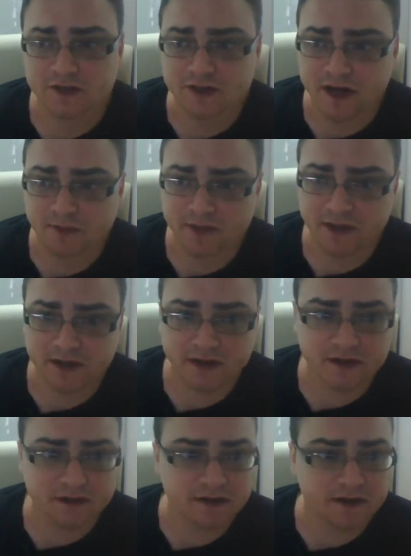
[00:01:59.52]
trying to
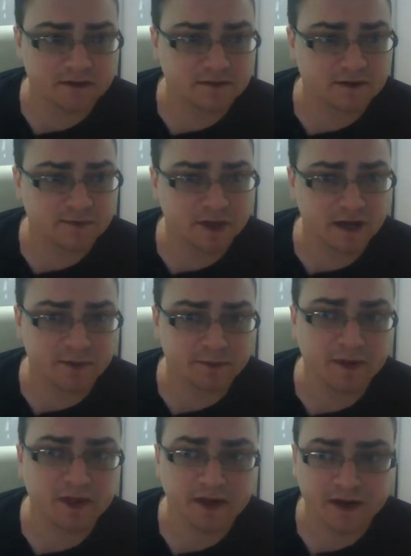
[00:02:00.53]
become a
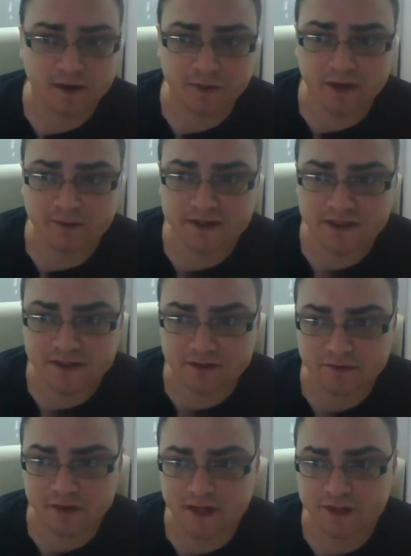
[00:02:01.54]
millionaire, become a
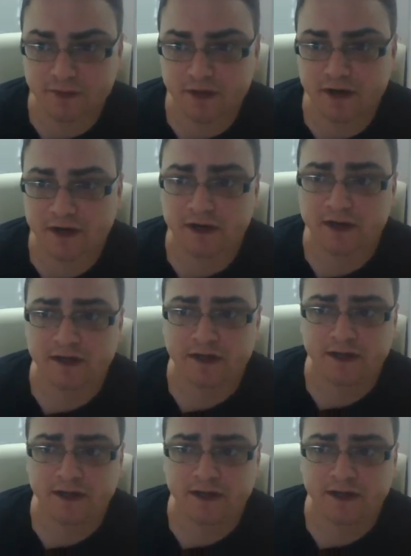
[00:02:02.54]
successful entrepreneur.